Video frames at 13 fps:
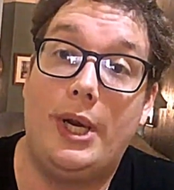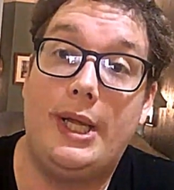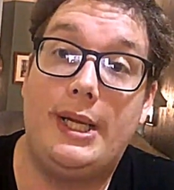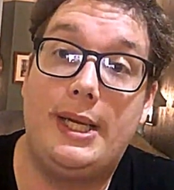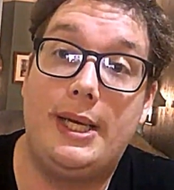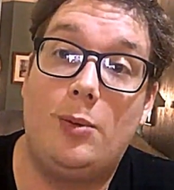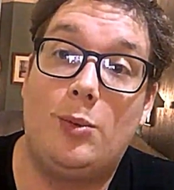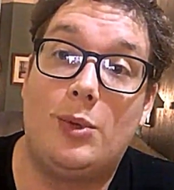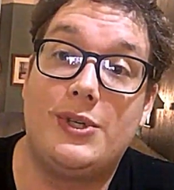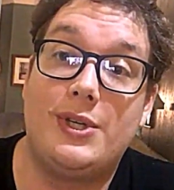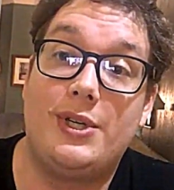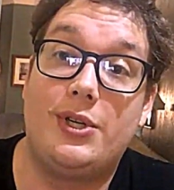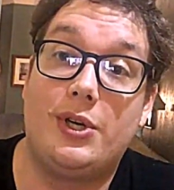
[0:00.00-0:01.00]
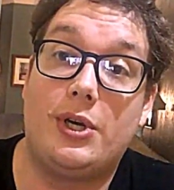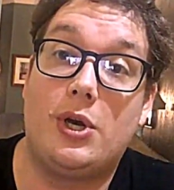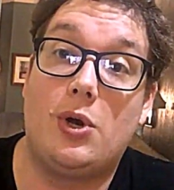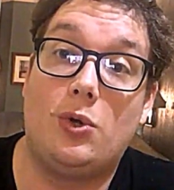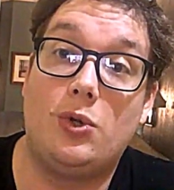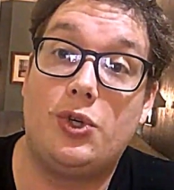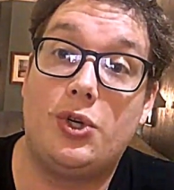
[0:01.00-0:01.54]
What it did was it
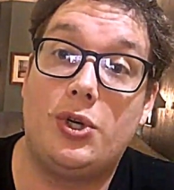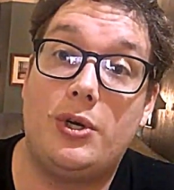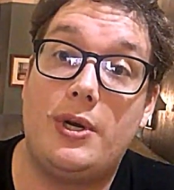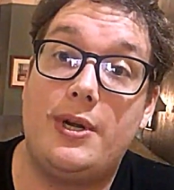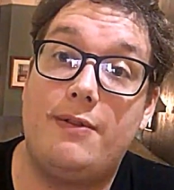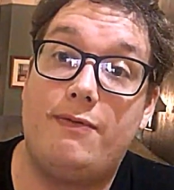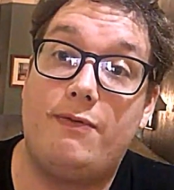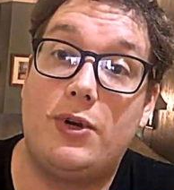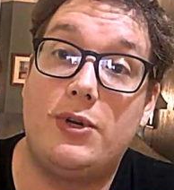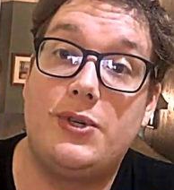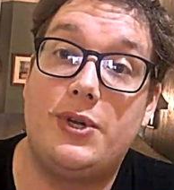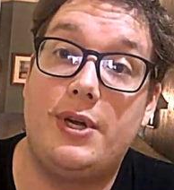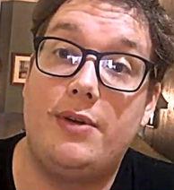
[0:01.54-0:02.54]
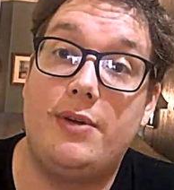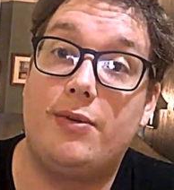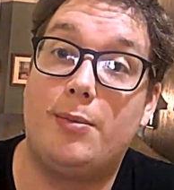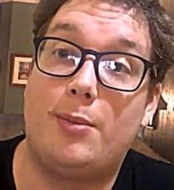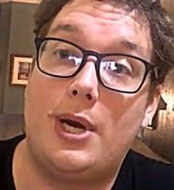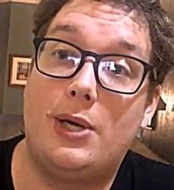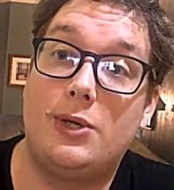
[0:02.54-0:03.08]
took culture and diversity
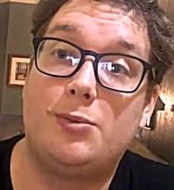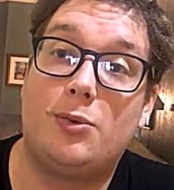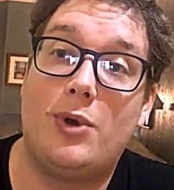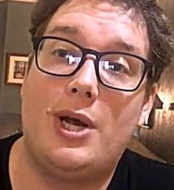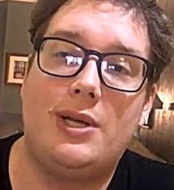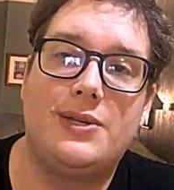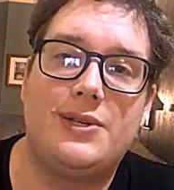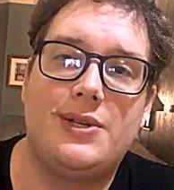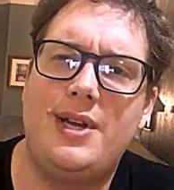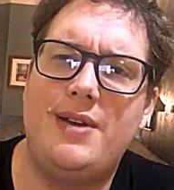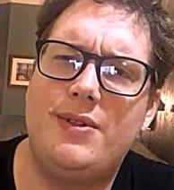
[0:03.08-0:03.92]
from Miles Morales,